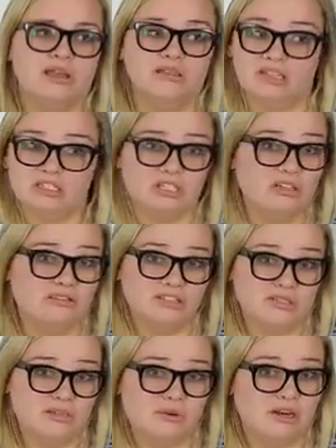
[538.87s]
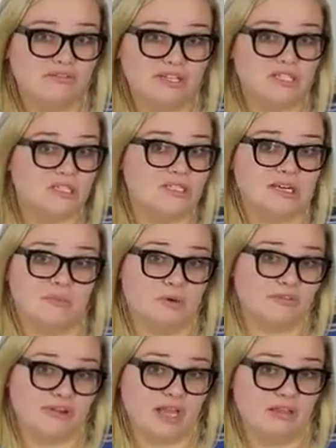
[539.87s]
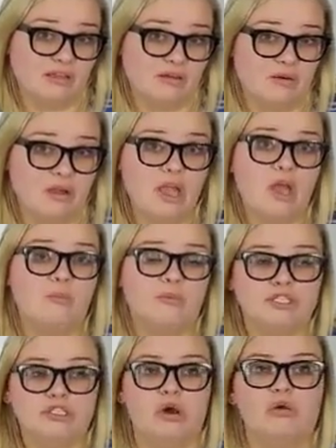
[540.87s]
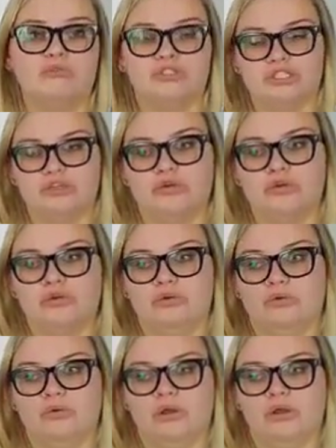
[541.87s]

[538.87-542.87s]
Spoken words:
then sure, do some renovations and up your value. But don't do